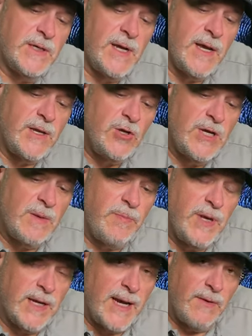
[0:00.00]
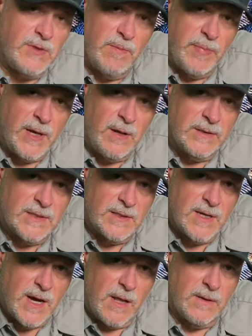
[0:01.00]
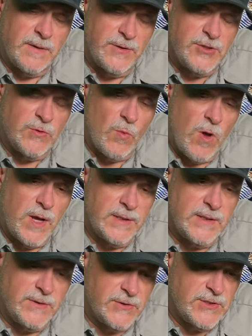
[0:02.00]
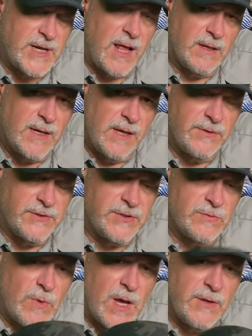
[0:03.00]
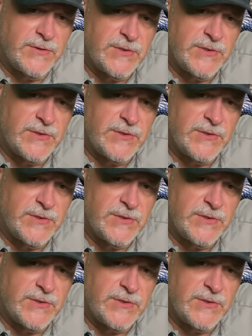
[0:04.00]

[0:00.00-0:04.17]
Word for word: Uh, you get to pick out the belt color that you want, and there's solid colors as well.